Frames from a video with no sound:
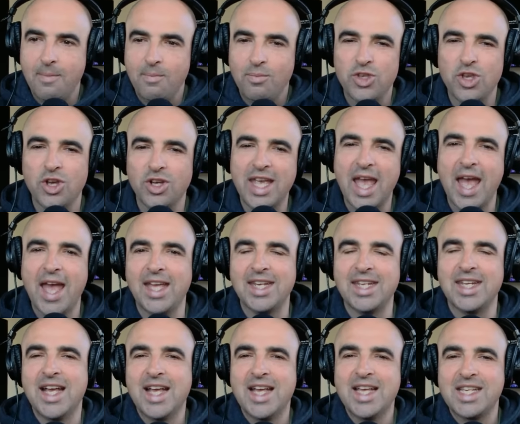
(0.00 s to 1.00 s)
You're getting
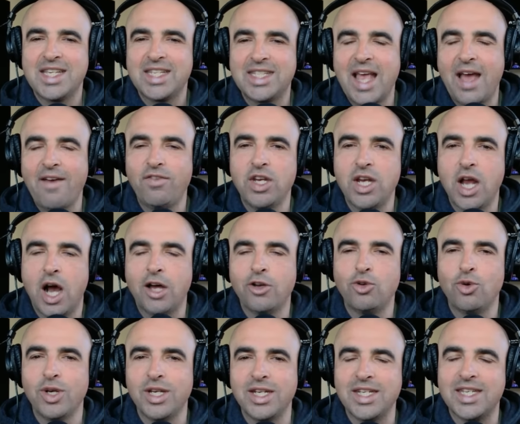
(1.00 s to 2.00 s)

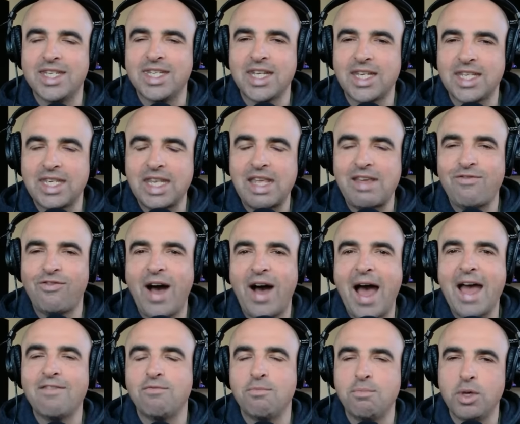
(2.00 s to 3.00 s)

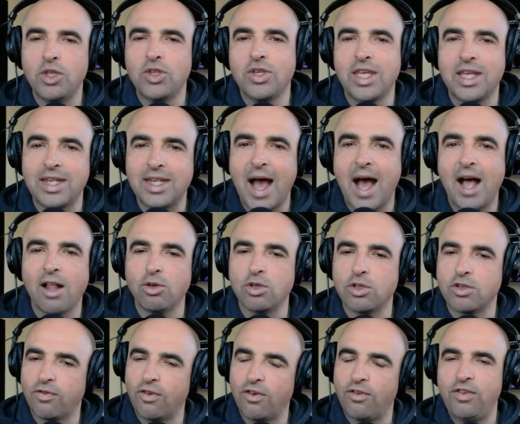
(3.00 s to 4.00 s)
$765 million
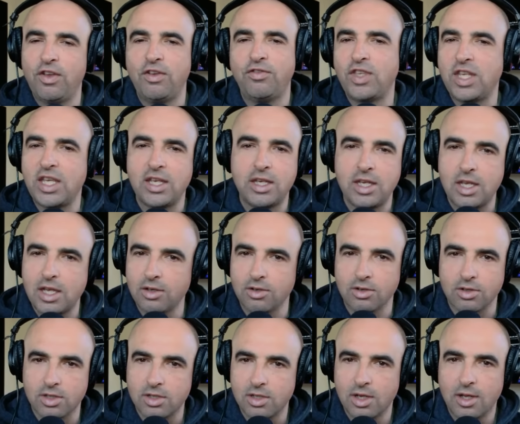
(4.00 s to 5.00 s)
for 15
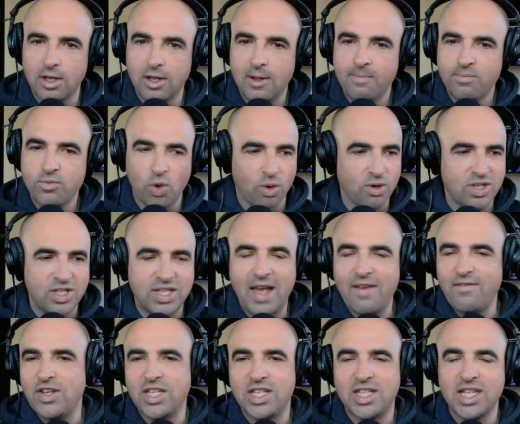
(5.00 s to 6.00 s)
years or
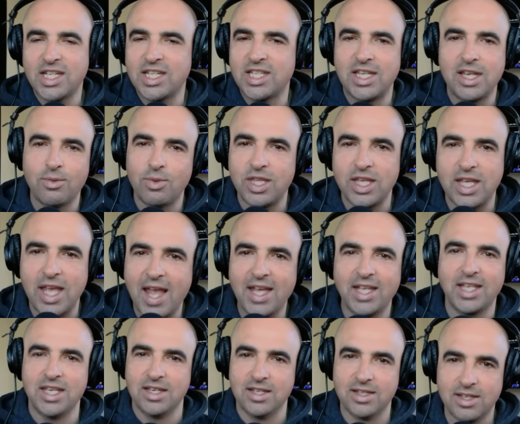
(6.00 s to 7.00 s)
$760 with the
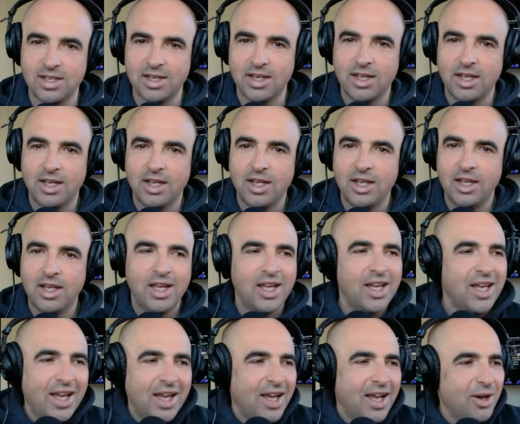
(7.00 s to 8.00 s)
Yankees.
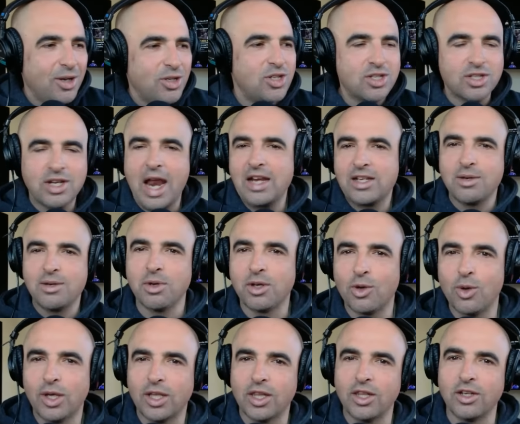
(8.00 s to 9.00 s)
Let's just catch him a
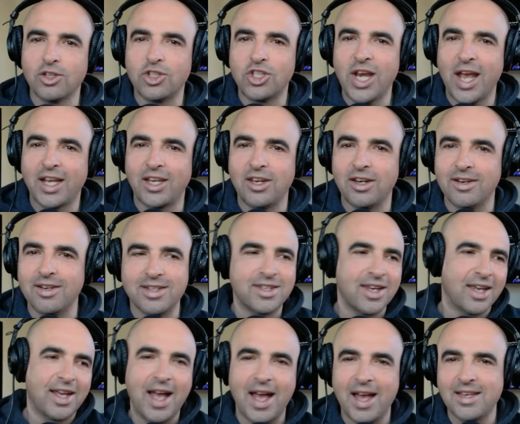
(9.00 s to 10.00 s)
quick little check here and
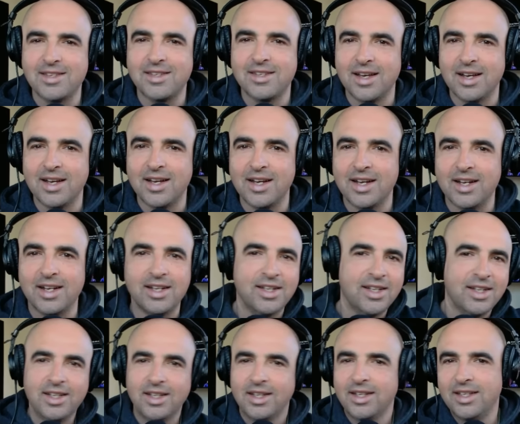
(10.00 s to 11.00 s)
say, guys, I'm
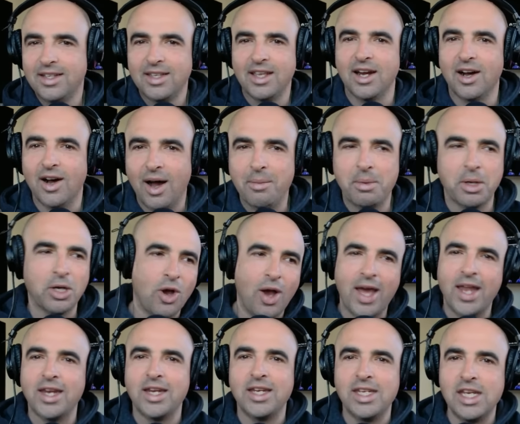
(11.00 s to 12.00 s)
going to go
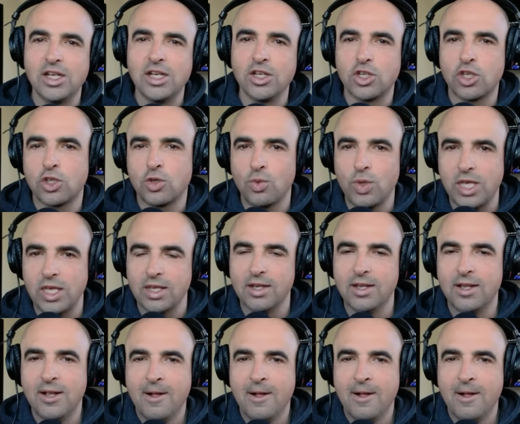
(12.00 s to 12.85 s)
ahead and need a suite.